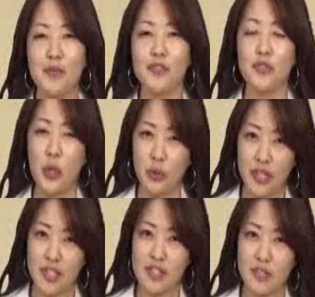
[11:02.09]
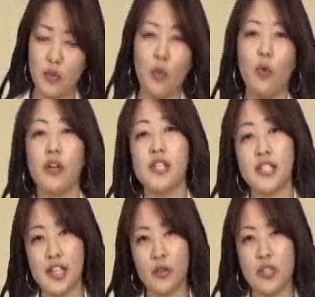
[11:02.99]
able to notice or
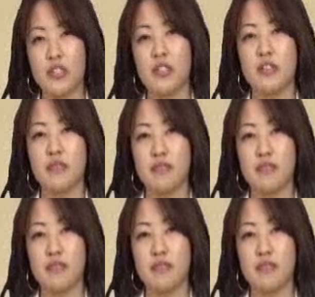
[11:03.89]
distinguish.